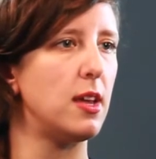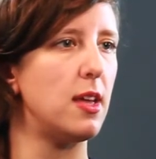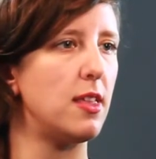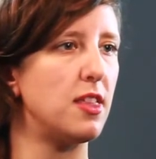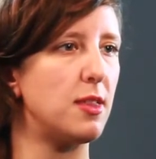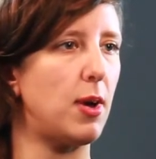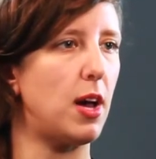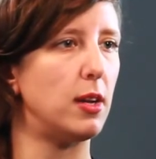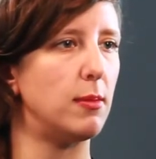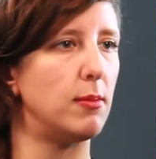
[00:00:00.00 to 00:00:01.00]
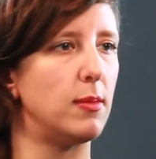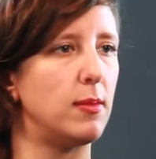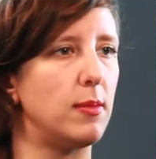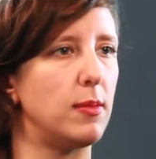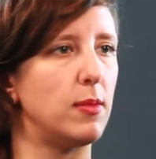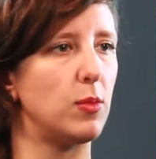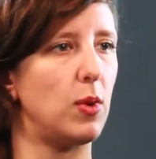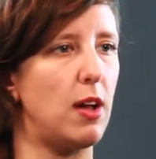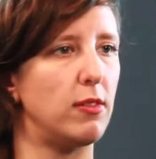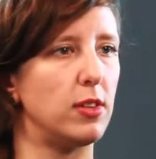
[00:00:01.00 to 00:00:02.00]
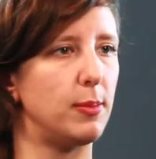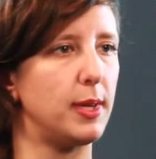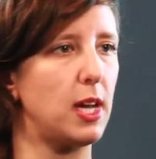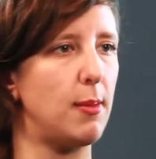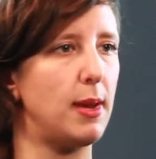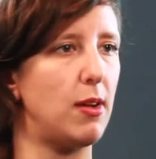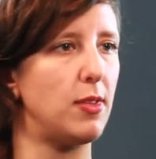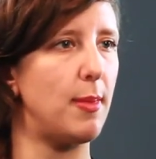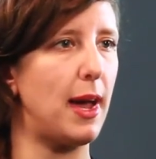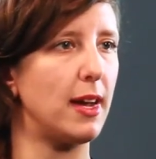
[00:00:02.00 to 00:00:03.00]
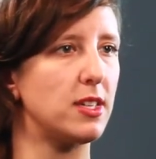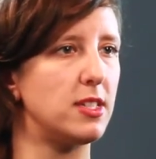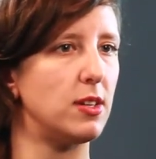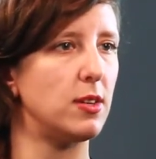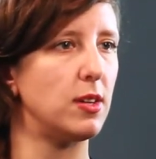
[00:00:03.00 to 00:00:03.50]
And at the bottom, we'll have a little bit coming out in the back too.